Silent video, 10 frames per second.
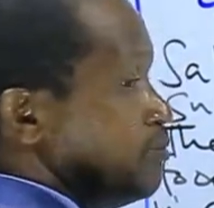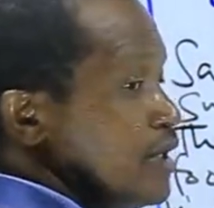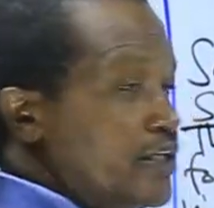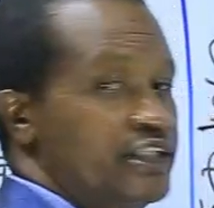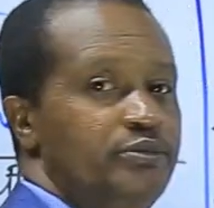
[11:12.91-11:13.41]

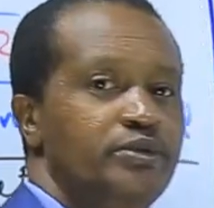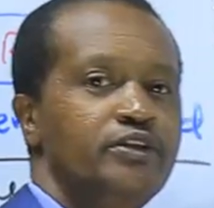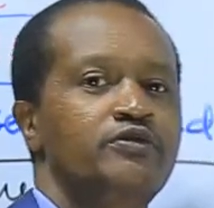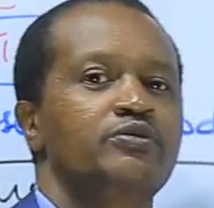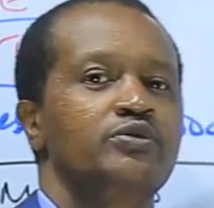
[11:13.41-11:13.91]
By
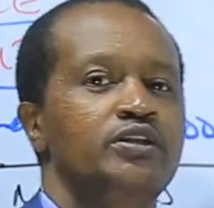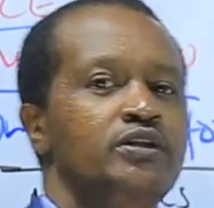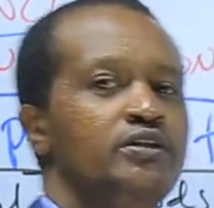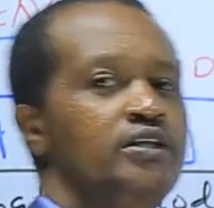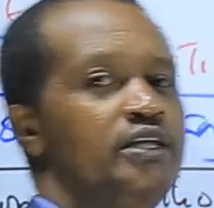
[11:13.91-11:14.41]
dipping food
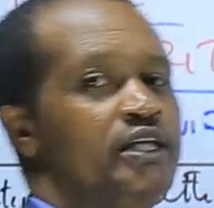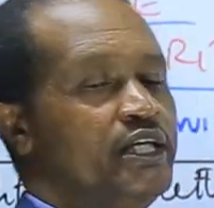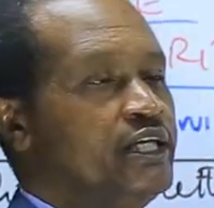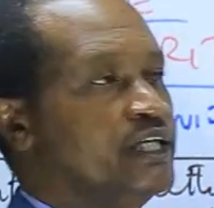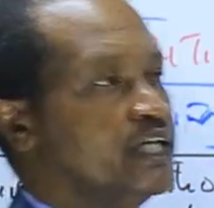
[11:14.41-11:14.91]

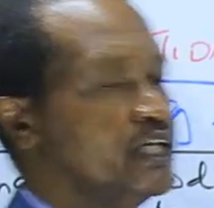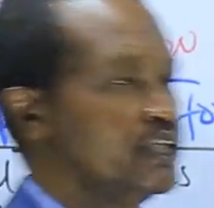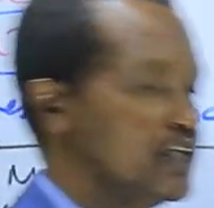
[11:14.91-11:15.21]
in honey.